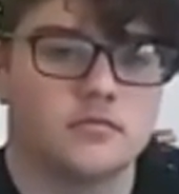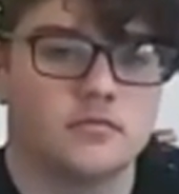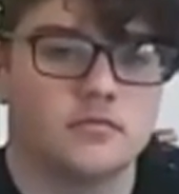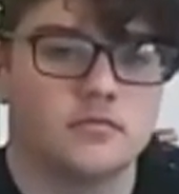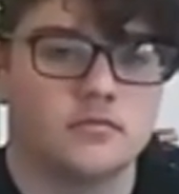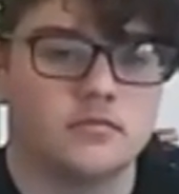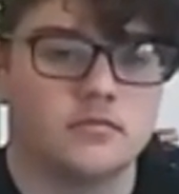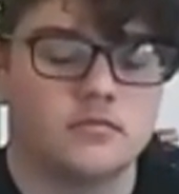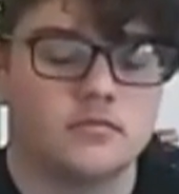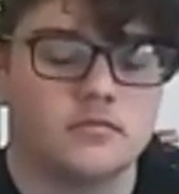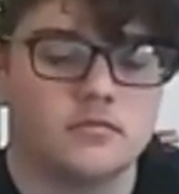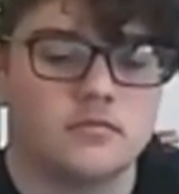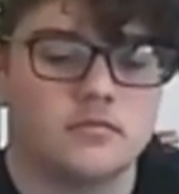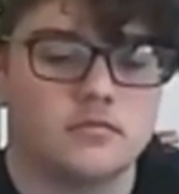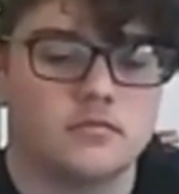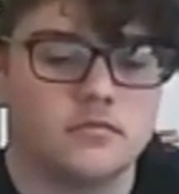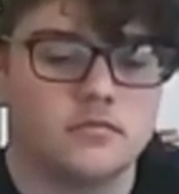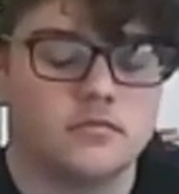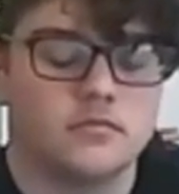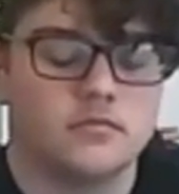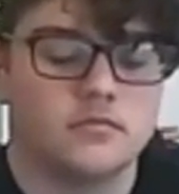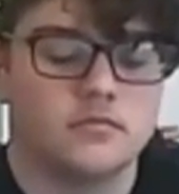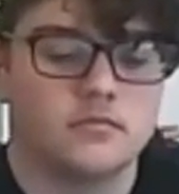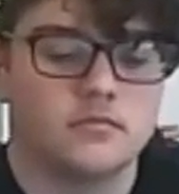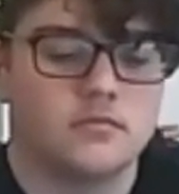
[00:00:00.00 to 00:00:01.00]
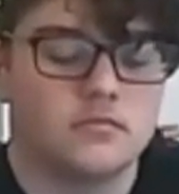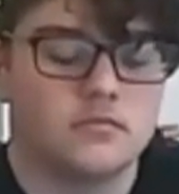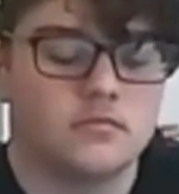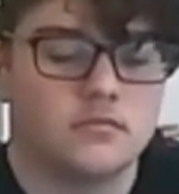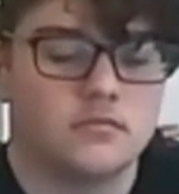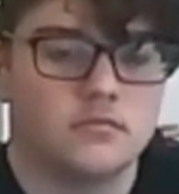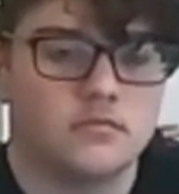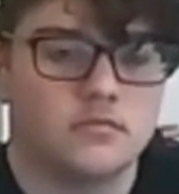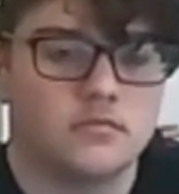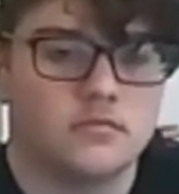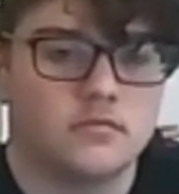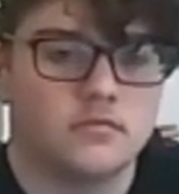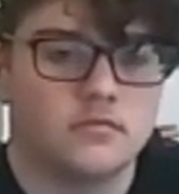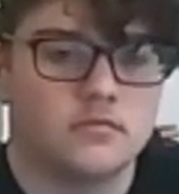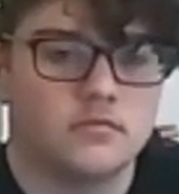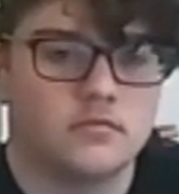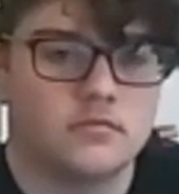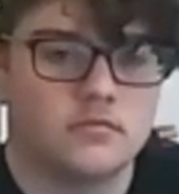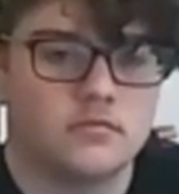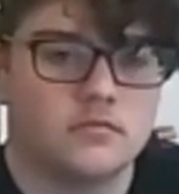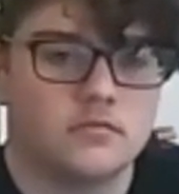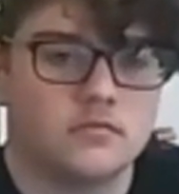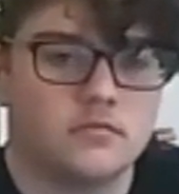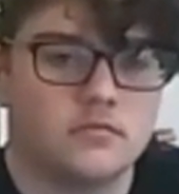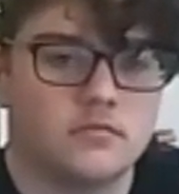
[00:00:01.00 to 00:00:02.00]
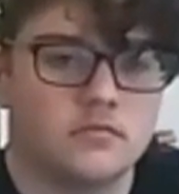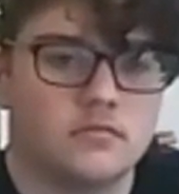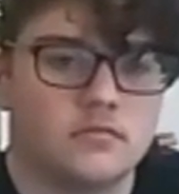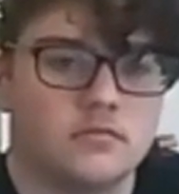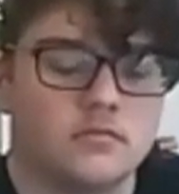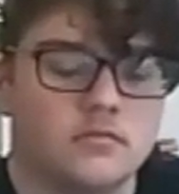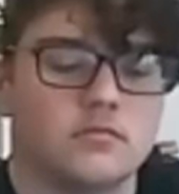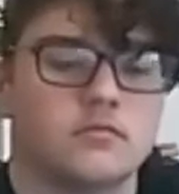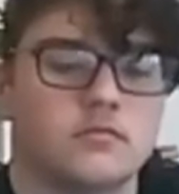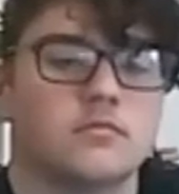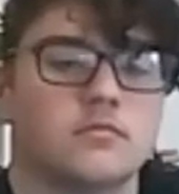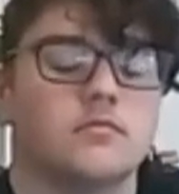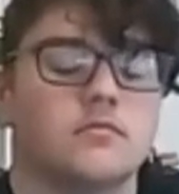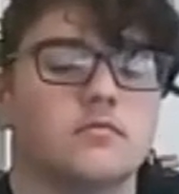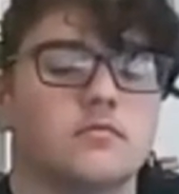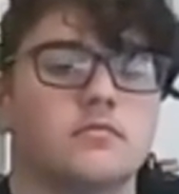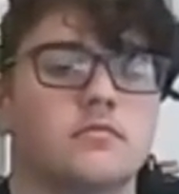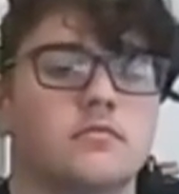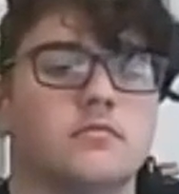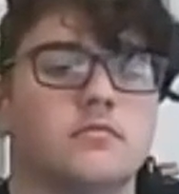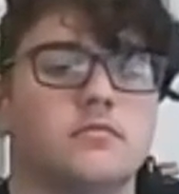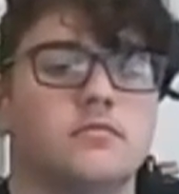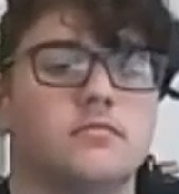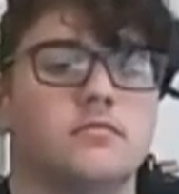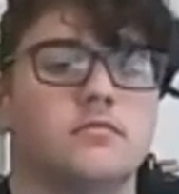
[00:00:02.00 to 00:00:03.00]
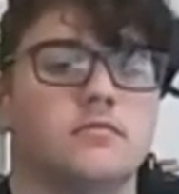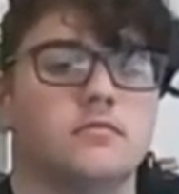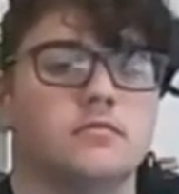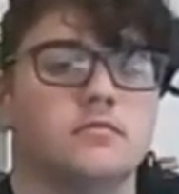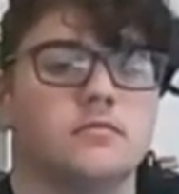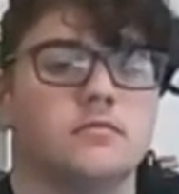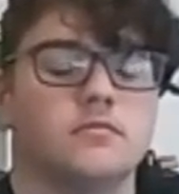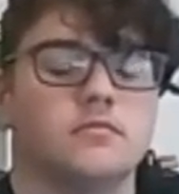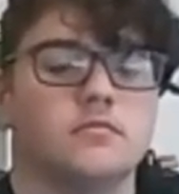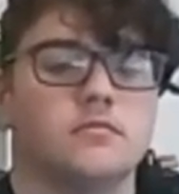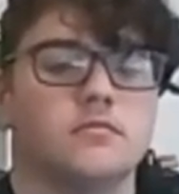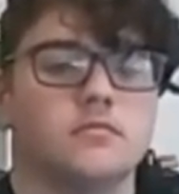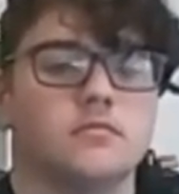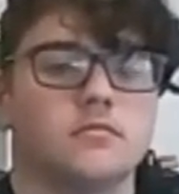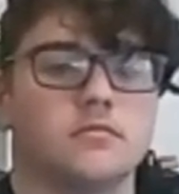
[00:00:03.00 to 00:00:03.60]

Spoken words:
No words are spoken by the person on screen.